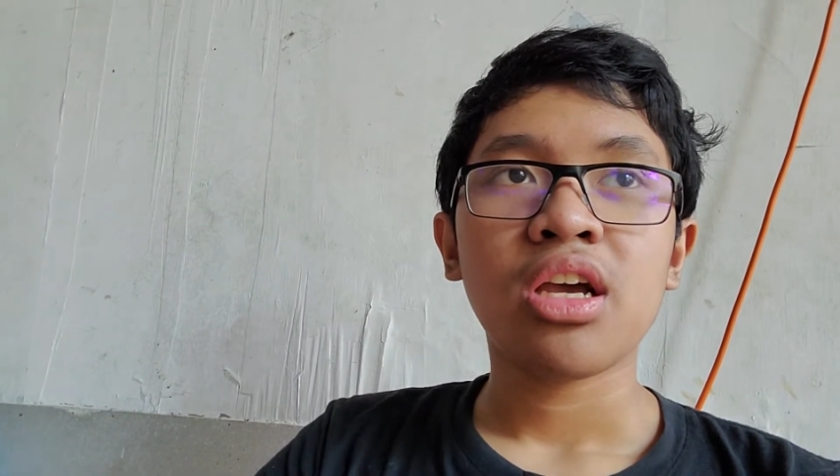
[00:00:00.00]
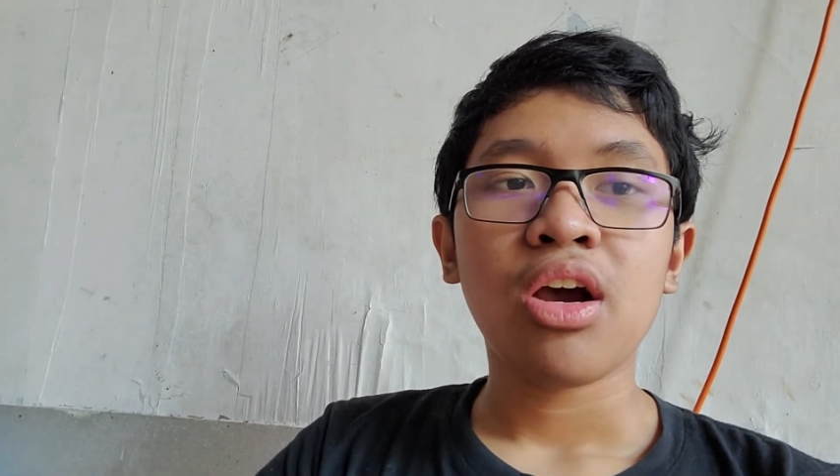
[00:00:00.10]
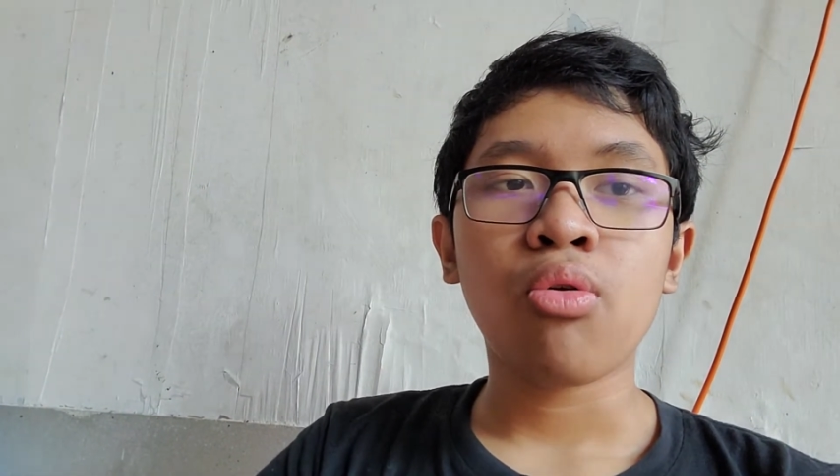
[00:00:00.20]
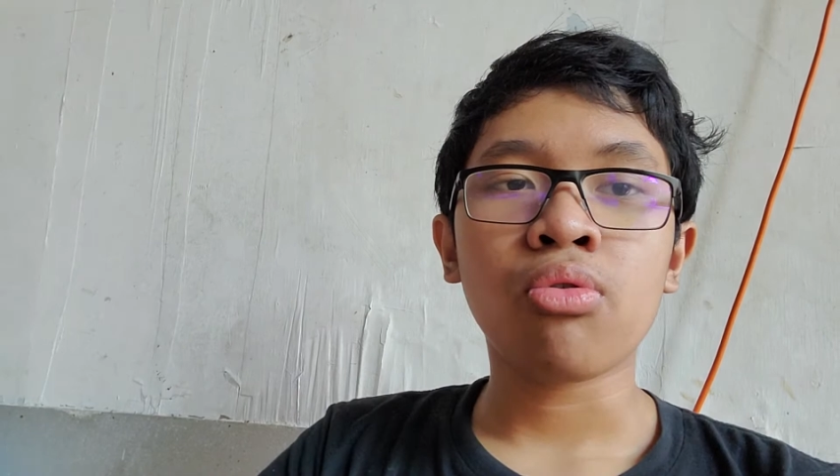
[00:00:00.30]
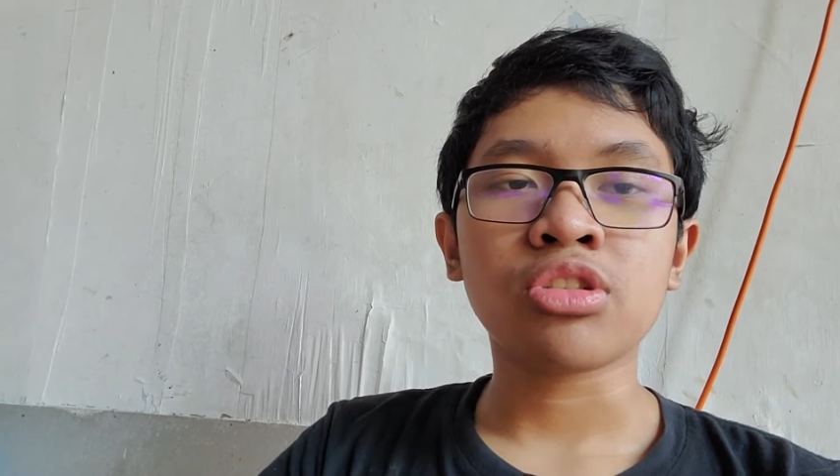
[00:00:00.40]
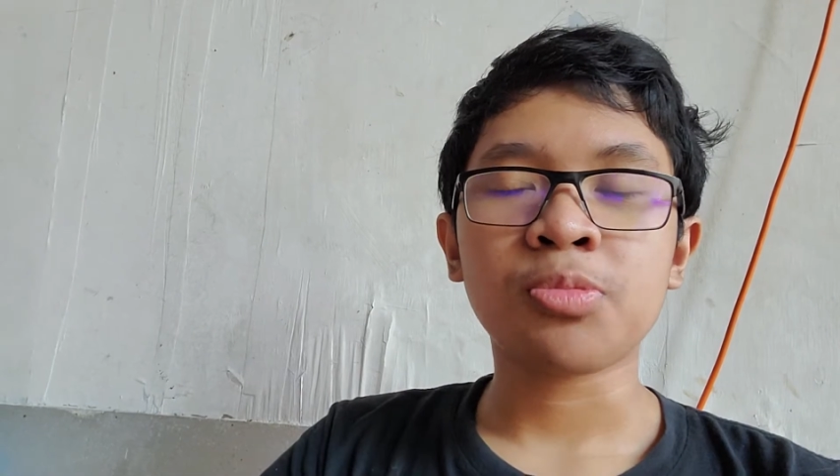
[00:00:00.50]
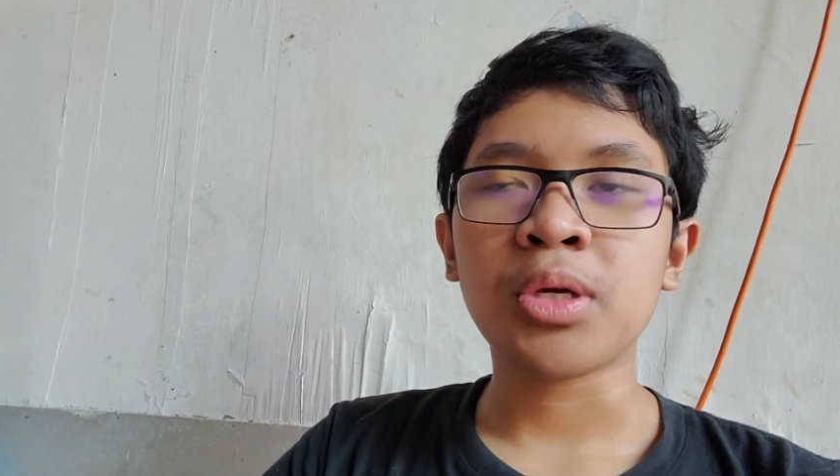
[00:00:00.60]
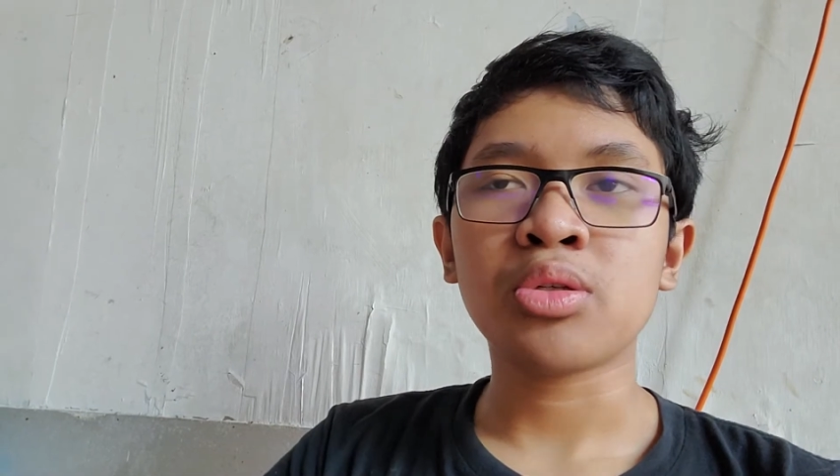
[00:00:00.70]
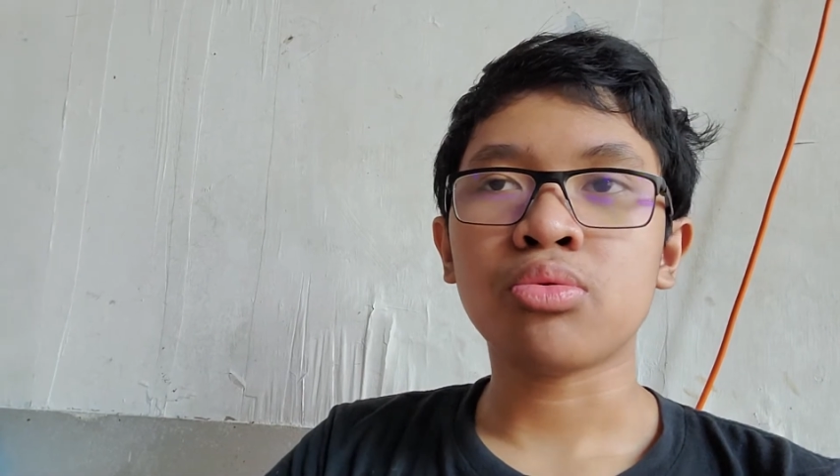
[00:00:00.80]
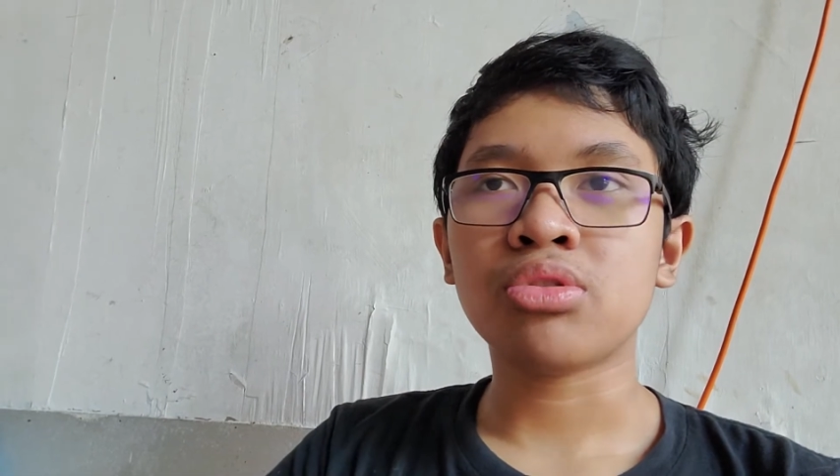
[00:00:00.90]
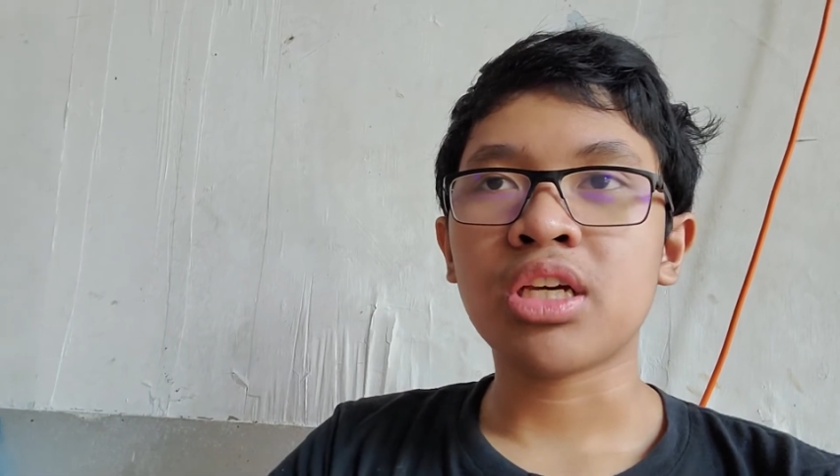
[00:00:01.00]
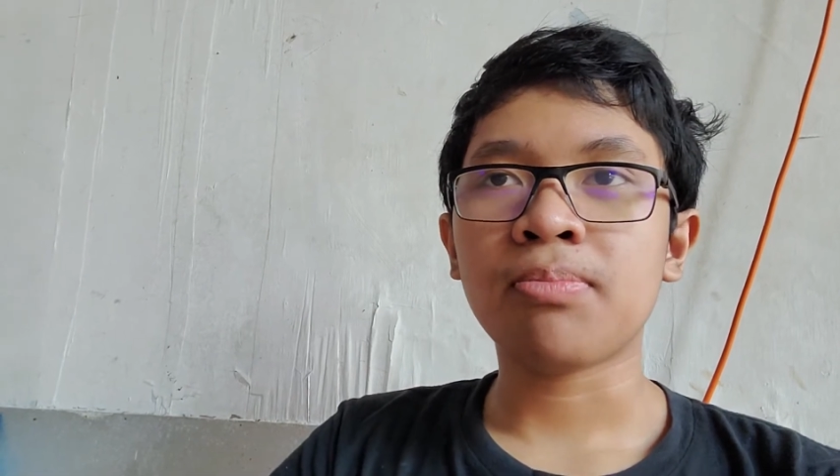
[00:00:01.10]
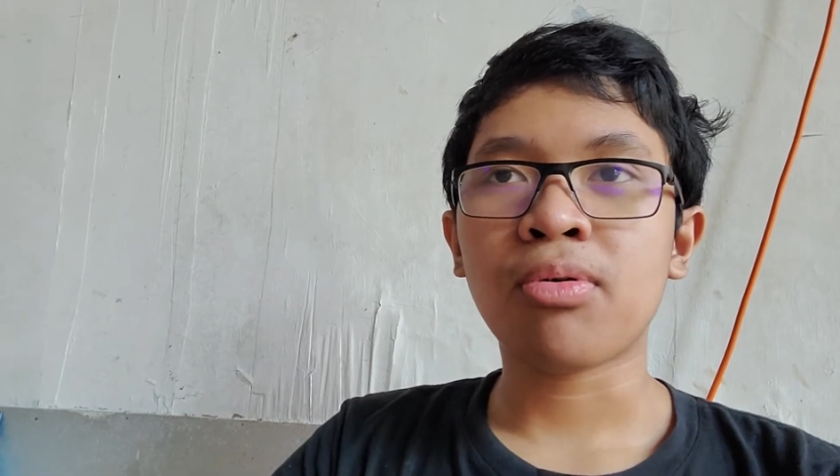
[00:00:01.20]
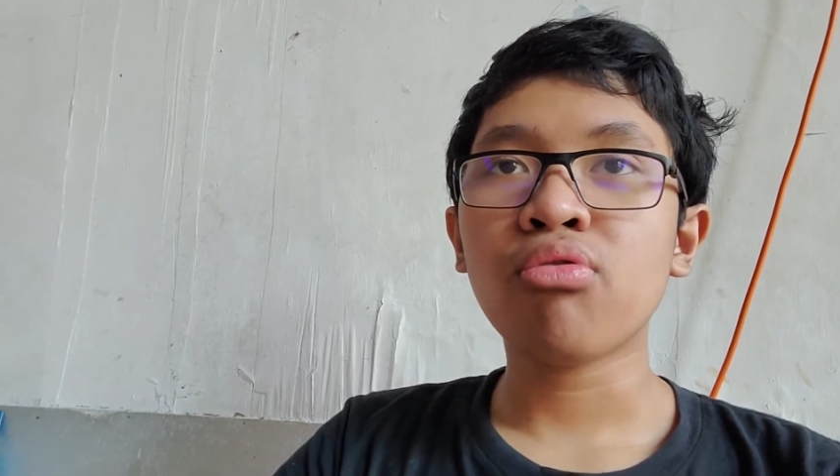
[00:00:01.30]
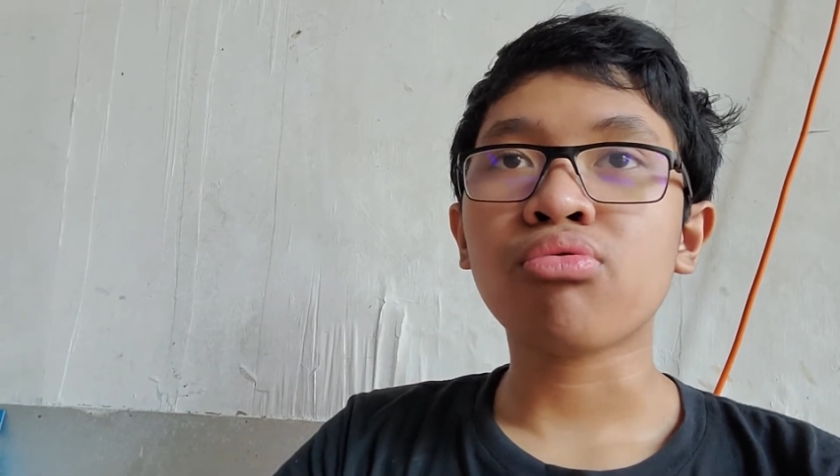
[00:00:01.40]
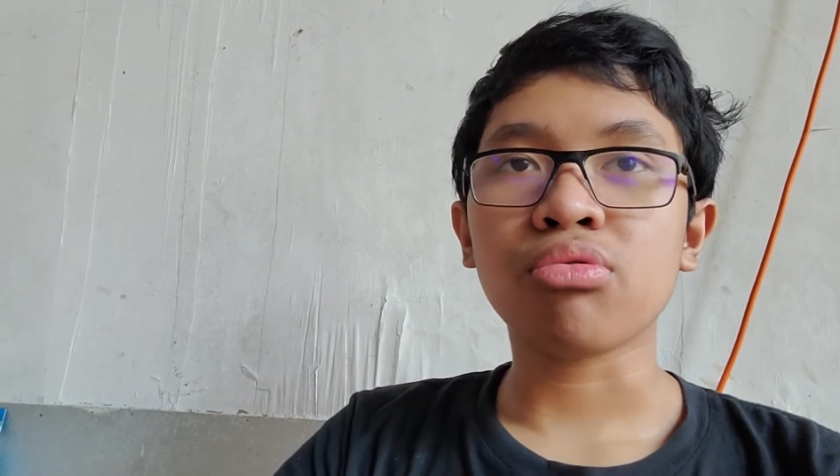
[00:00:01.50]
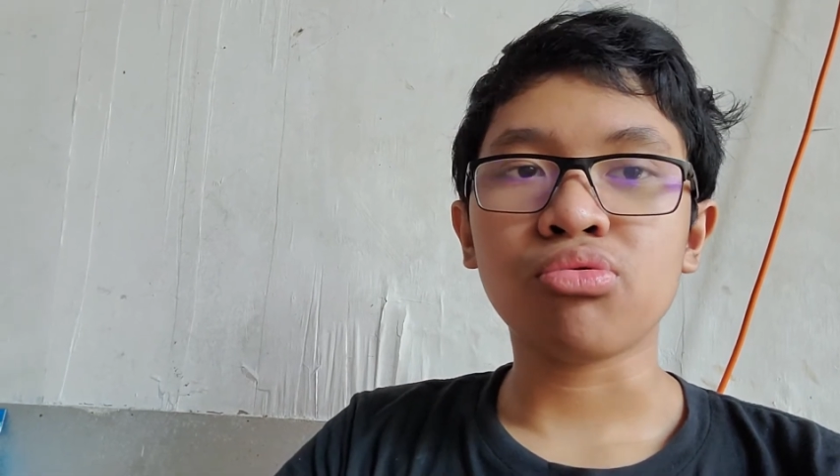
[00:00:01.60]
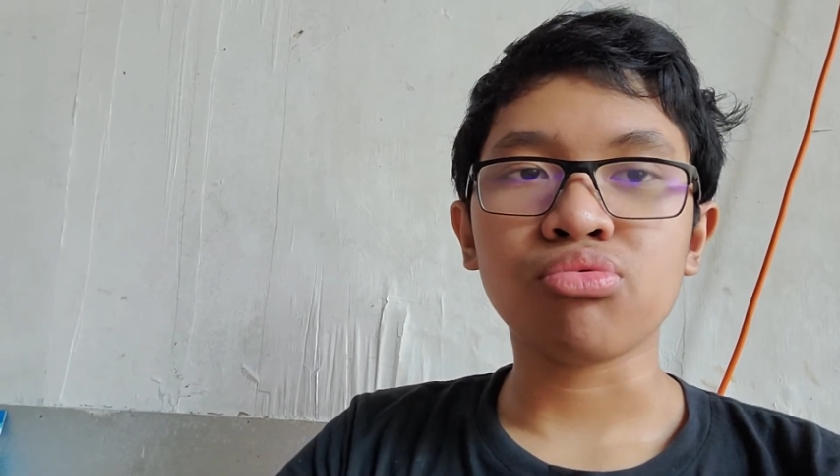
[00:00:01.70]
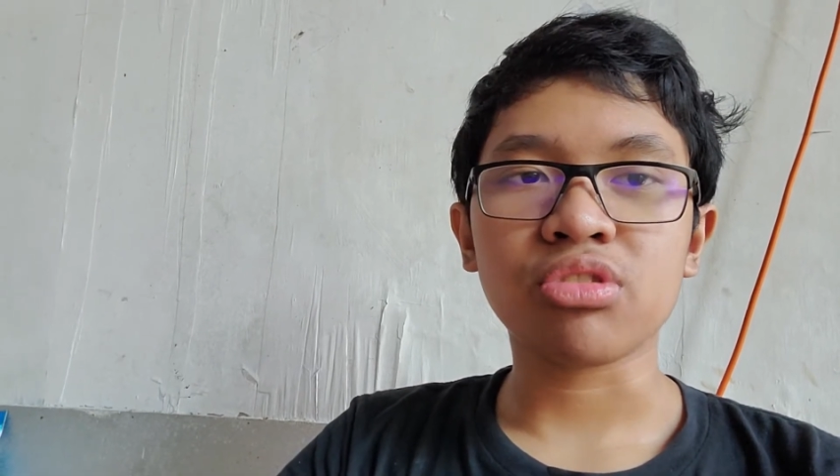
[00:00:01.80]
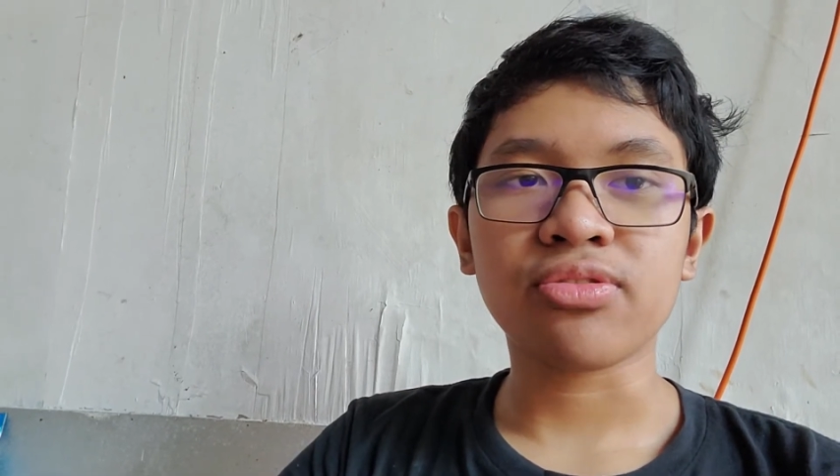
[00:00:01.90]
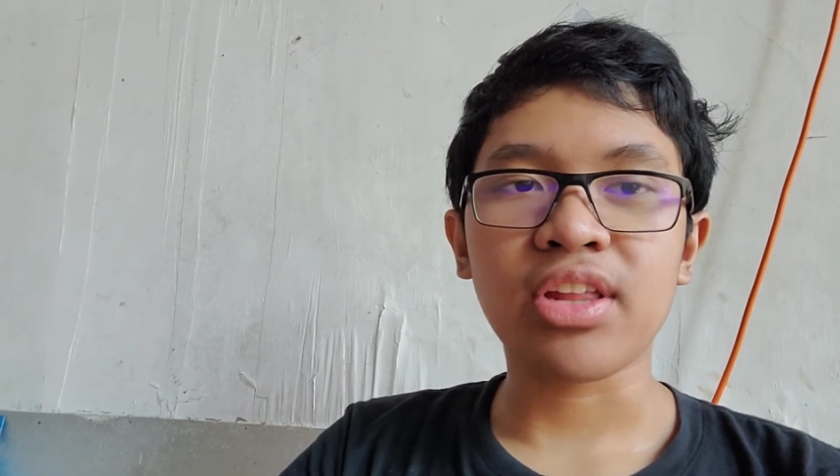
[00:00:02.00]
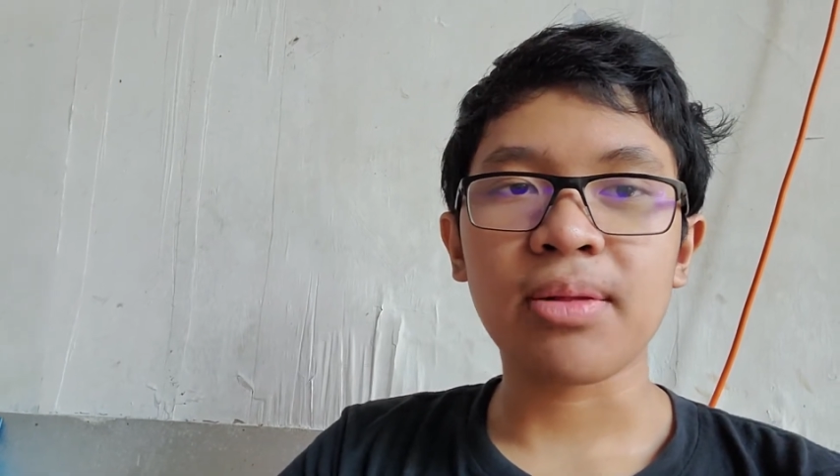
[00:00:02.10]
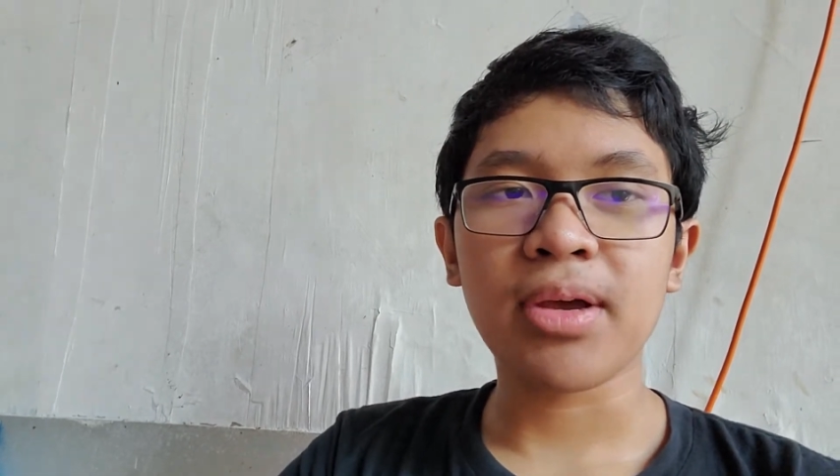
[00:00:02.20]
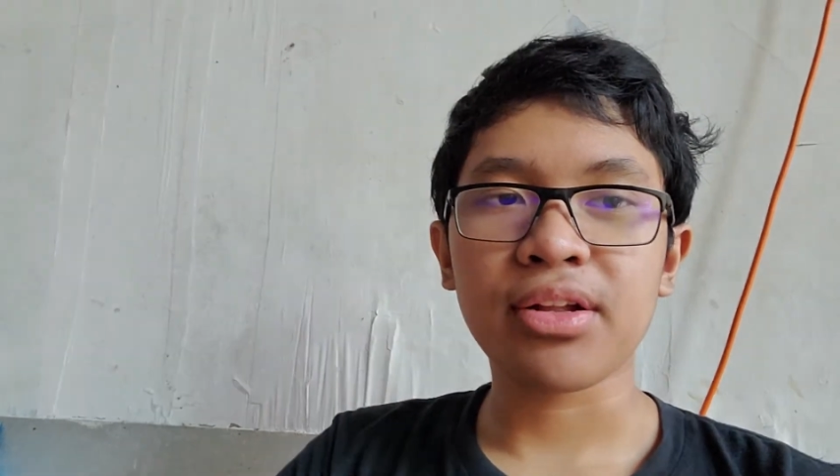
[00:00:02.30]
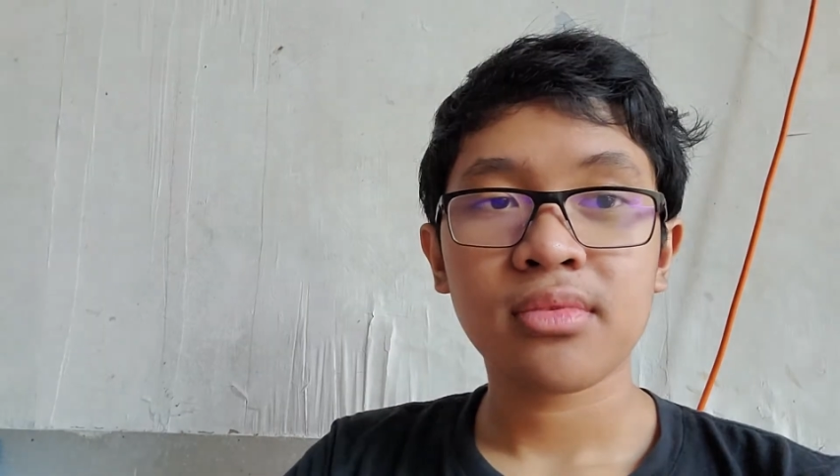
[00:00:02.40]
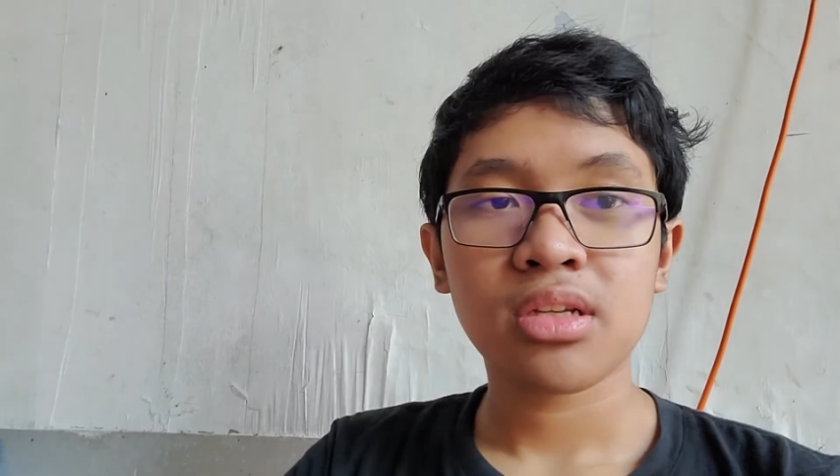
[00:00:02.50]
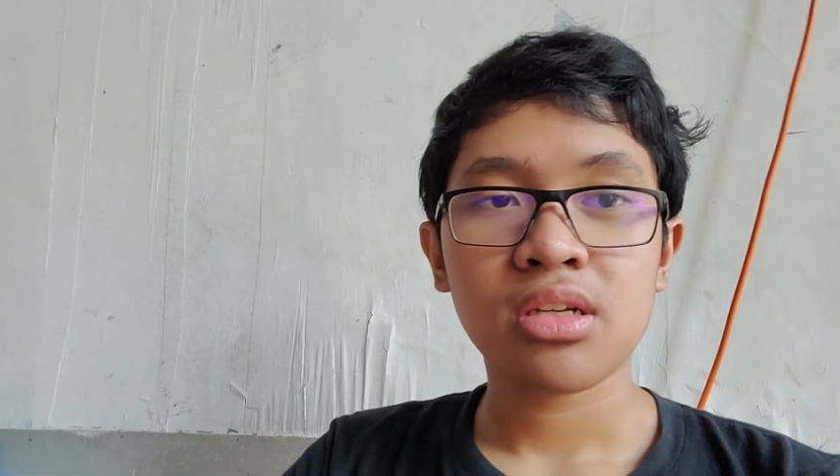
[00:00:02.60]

or spatial temporal rules for that matter.